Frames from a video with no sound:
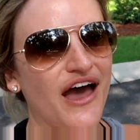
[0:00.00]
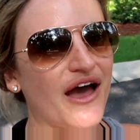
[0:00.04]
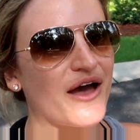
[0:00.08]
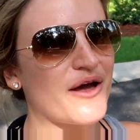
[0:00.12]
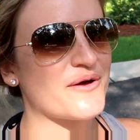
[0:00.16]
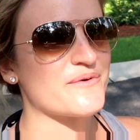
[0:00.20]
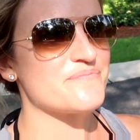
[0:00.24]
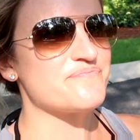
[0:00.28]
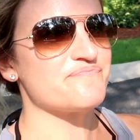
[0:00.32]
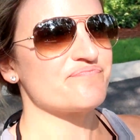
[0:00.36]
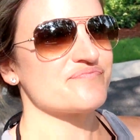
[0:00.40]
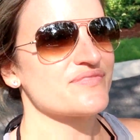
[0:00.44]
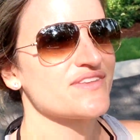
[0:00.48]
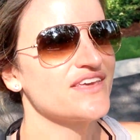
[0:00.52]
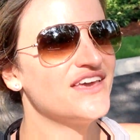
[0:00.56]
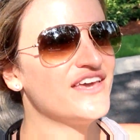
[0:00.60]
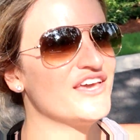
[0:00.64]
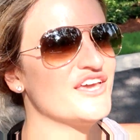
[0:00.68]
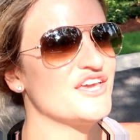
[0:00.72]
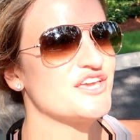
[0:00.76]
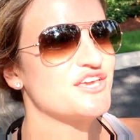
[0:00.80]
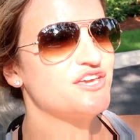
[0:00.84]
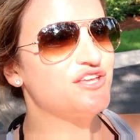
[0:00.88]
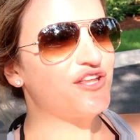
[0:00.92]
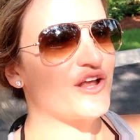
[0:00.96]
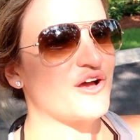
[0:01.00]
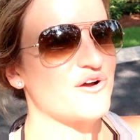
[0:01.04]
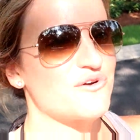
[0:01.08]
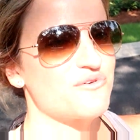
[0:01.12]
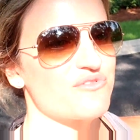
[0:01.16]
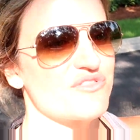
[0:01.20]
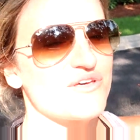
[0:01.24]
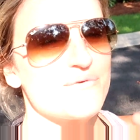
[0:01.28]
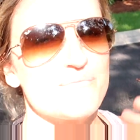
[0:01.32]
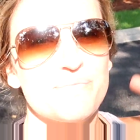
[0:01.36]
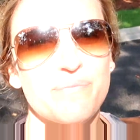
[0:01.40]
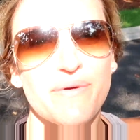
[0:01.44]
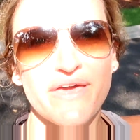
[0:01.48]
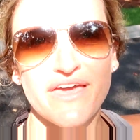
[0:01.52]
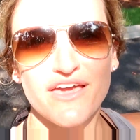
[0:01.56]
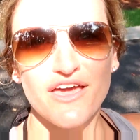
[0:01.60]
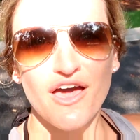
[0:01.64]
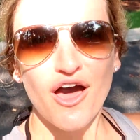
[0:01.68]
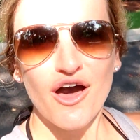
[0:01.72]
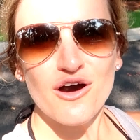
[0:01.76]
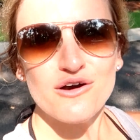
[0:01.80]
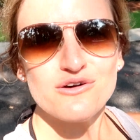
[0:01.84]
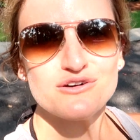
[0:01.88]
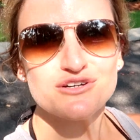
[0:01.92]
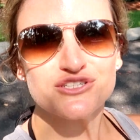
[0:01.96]
Um, you know, the
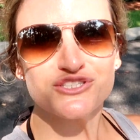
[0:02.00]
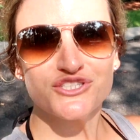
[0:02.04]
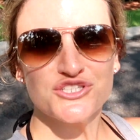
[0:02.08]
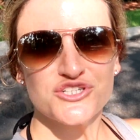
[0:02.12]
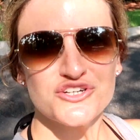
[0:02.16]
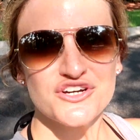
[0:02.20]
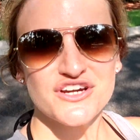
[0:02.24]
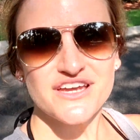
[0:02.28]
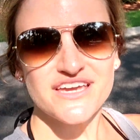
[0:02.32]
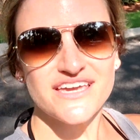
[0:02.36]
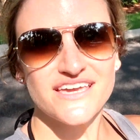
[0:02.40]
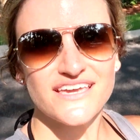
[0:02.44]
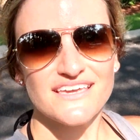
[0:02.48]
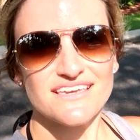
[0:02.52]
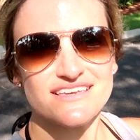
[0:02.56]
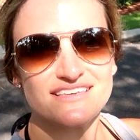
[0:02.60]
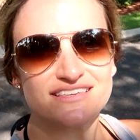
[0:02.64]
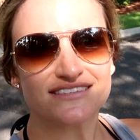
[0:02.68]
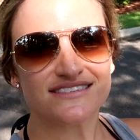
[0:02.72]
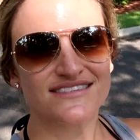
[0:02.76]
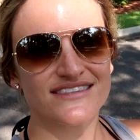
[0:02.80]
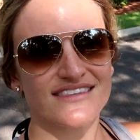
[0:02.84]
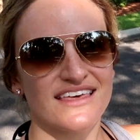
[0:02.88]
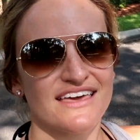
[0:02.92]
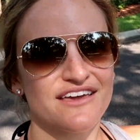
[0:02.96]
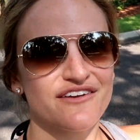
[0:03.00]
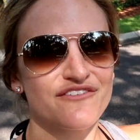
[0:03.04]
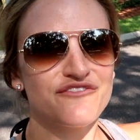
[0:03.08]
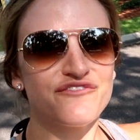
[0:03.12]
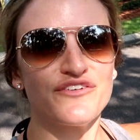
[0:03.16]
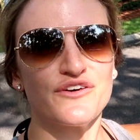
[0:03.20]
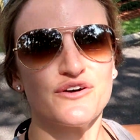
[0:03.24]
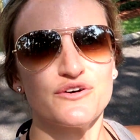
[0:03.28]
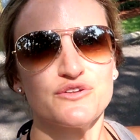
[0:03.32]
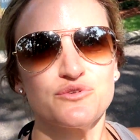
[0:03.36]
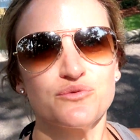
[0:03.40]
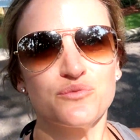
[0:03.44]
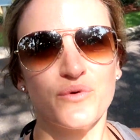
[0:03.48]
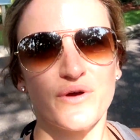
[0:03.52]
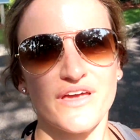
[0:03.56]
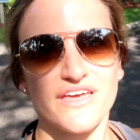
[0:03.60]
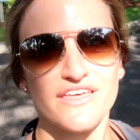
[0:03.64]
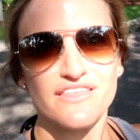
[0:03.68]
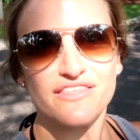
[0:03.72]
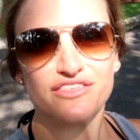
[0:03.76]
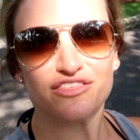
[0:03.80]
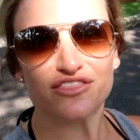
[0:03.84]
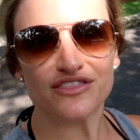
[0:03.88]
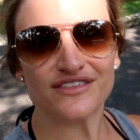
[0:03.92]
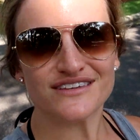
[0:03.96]
big oak trees, like filled
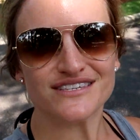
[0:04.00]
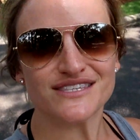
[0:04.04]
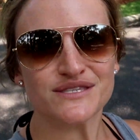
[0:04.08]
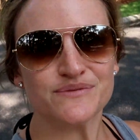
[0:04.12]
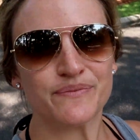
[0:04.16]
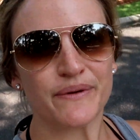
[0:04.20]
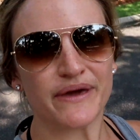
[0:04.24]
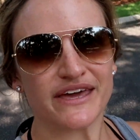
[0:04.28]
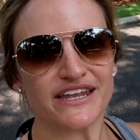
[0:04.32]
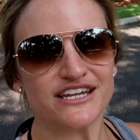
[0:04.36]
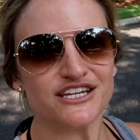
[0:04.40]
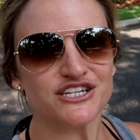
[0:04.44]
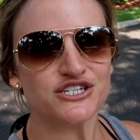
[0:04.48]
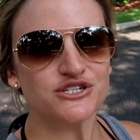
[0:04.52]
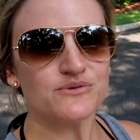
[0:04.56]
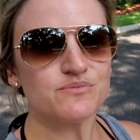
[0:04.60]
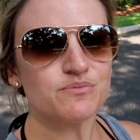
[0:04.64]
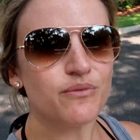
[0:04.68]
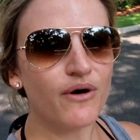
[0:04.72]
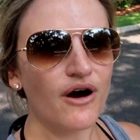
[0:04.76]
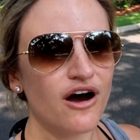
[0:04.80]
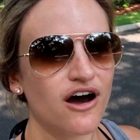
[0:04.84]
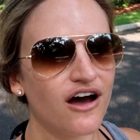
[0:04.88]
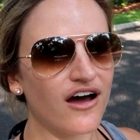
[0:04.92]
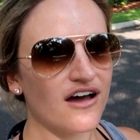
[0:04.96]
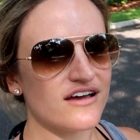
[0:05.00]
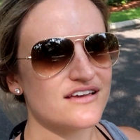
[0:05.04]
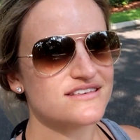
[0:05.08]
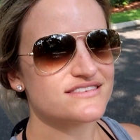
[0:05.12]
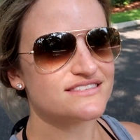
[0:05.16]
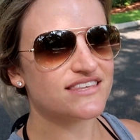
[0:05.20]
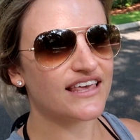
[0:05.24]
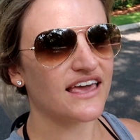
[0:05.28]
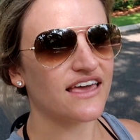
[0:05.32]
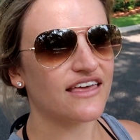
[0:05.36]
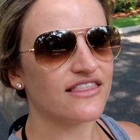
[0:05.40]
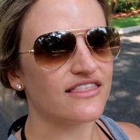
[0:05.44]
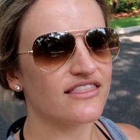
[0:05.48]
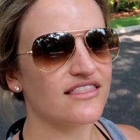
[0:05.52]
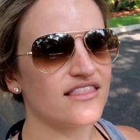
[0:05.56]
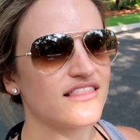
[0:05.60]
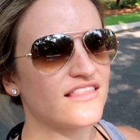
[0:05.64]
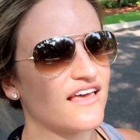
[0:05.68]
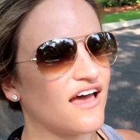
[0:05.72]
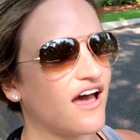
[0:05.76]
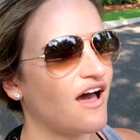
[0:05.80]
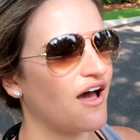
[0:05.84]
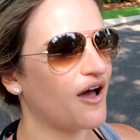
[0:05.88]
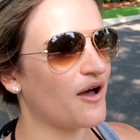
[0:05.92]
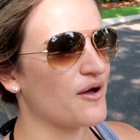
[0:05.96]
with the Spanish moss
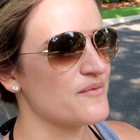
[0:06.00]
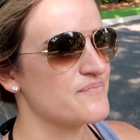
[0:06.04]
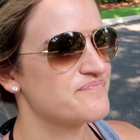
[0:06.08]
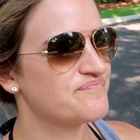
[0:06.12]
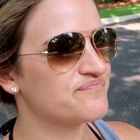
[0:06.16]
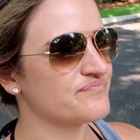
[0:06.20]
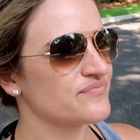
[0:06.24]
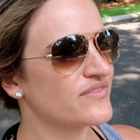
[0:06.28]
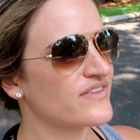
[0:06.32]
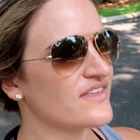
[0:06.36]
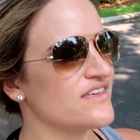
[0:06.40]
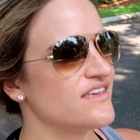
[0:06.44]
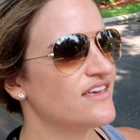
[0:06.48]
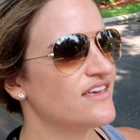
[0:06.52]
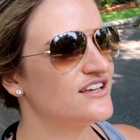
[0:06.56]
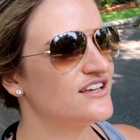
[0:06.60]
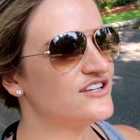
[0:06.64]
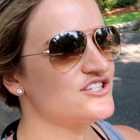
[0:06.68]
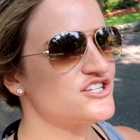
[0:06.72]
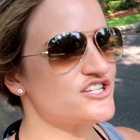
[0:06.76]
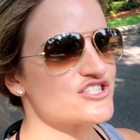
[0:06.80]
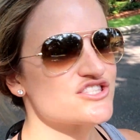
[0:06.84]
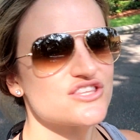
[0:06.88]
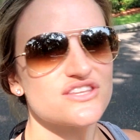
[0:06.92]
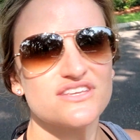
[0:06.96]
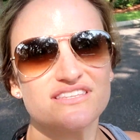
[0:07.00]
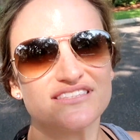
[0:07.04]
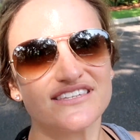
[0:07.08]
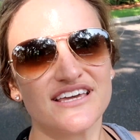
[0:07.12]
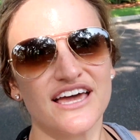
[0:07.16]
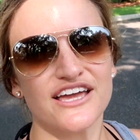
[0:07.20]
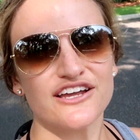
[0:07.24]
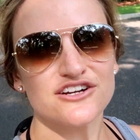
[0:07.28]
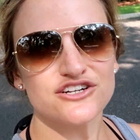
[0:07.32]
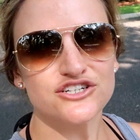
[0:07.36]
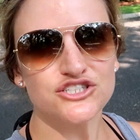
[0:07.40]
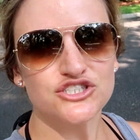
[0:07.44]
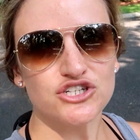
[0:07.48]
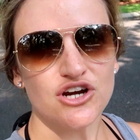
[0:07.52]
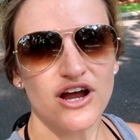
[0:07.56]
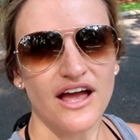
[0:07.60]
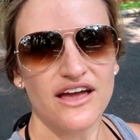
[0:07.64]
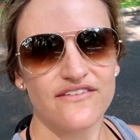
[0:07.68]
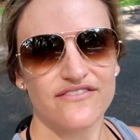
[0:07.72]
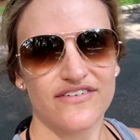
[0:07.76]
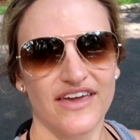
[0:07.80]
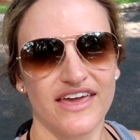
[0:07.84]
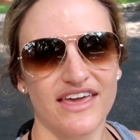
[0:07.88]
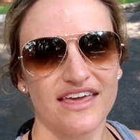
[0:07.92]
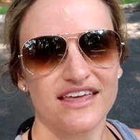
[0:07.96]
and um, just the entire
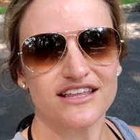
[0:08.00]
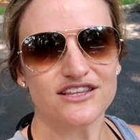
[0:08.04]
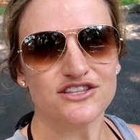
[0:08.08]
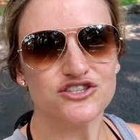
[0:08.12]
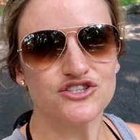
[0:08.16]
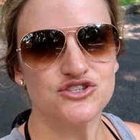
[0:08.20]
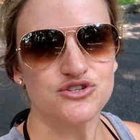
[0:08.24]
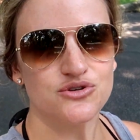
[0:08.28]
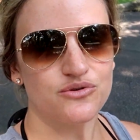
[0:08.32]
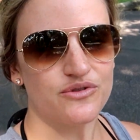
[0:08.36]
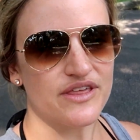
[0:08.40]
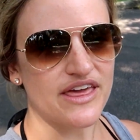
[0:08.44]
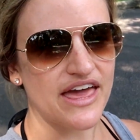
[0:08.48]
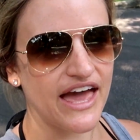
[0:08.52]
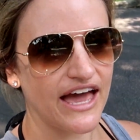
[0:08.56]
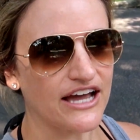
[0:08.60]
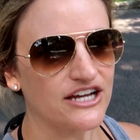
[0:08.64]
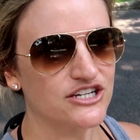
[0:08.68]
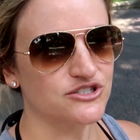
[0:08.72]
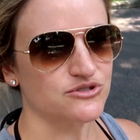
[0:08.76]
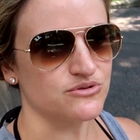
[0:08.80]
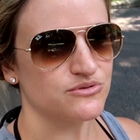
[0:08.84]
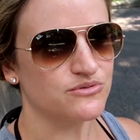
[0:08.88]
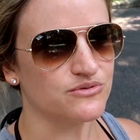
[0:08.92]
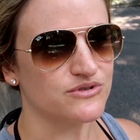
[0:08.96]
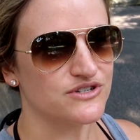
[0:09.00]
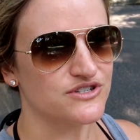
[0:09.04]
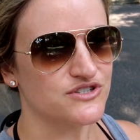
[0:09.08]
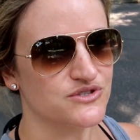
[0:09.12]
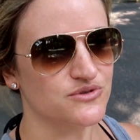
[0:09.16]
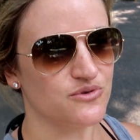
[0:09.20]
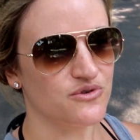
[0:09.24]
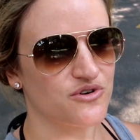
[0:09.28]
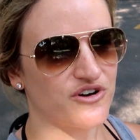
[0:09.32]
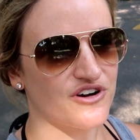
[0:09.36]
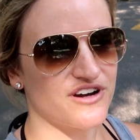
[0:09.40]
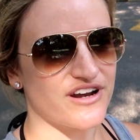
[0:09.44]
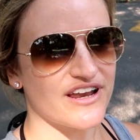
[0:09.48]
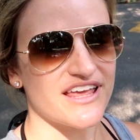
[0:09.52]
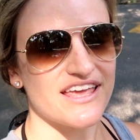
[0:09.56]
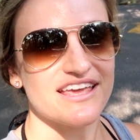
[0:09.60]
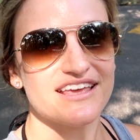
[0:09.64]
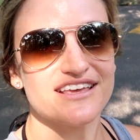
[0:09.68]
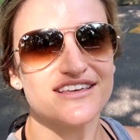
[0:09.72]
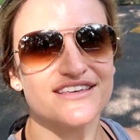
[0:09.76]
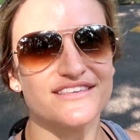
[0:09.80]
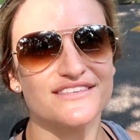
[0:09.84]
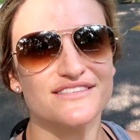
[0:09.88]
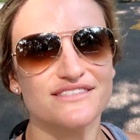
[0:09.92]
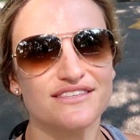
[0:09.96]
drive into the actual resort
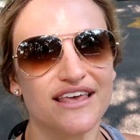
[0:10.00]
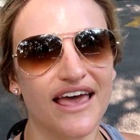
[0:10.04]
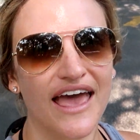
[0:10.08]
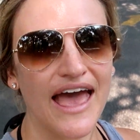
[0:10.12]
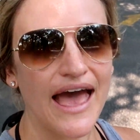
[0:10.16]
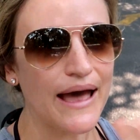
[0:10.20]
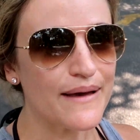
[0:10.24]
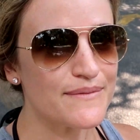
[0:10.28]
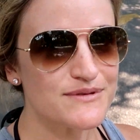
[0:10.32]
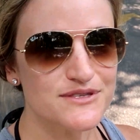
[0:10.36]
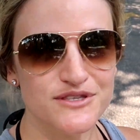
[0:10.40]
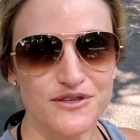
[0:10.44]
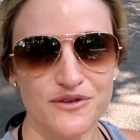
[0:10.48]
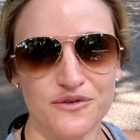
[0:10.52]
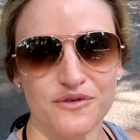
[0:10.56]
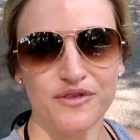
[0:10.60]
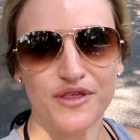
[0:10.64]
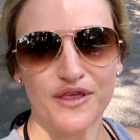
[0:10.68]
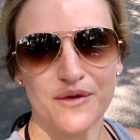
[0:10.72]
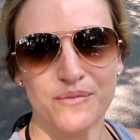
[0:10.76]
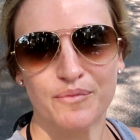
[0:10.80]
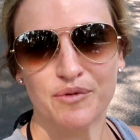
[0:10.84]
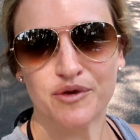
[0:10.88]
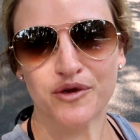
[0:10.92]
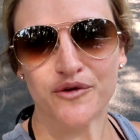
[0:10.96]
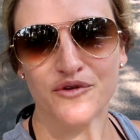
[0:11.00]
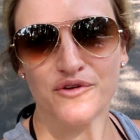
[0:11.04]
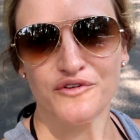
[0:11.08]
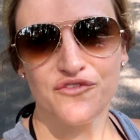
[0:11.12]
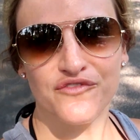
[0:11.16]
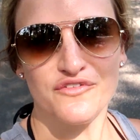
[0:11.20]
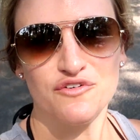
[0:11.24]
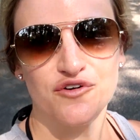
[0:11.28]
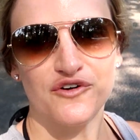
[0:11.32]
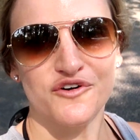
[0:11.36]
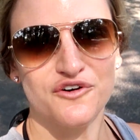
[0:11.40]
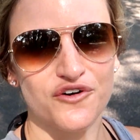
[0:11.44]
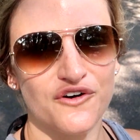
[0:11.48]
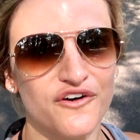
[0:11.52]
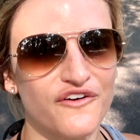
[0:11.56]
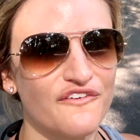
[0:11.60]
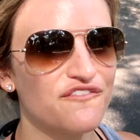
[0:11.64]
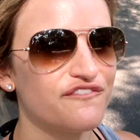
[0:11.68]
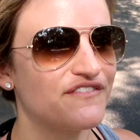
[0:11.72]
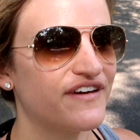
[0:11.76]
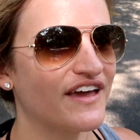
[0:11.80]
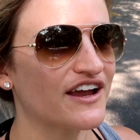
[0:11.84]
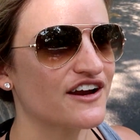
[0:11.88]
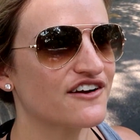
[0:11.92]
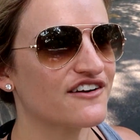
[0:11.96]
is absolutely beautiful,
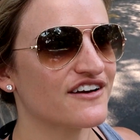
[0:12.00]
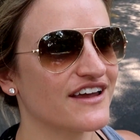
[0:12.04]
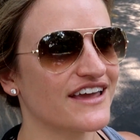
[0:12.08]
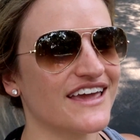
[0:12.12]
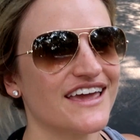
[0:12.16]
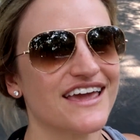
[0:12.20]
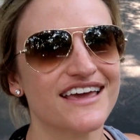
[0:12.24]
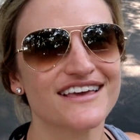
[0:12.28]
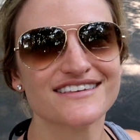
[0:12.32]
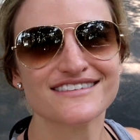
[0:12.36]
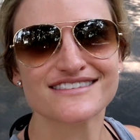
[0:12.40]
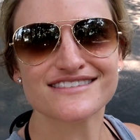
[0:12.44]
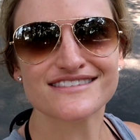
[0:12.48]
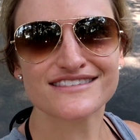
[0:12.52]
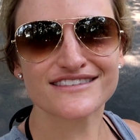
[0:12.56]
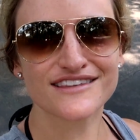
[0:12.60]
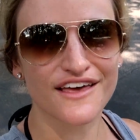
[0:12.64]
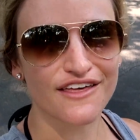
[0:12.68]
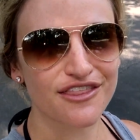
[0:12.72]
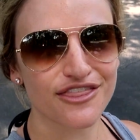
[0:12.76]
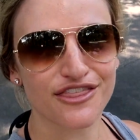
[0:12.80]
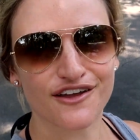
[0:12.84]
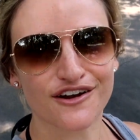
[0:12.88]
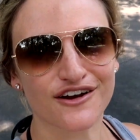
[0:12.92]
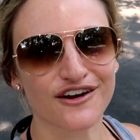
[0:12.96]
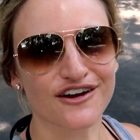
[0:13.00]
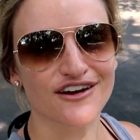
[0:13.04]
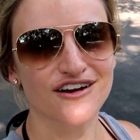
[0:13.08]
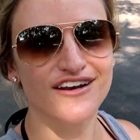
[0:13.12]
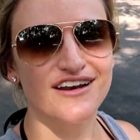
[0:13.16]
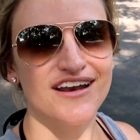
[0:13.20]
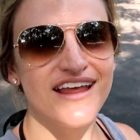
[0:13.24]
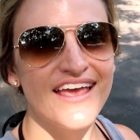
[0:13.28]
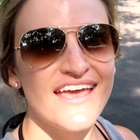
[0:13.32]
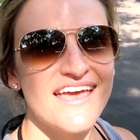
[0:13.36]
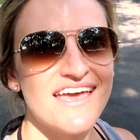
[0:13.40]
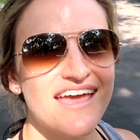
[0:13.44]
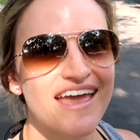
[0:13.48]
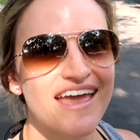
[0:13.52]
very southern,